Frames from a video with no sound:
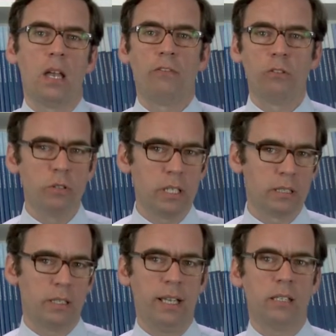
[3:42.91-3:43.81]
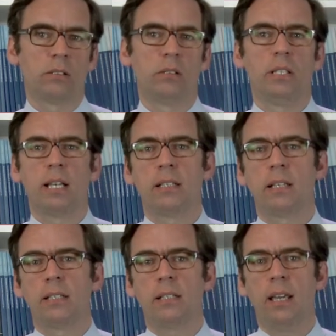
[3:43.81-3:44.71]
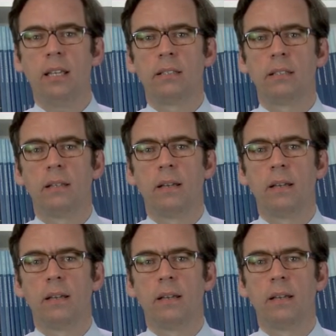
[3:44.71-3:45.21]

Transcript: A few years later, in 1998,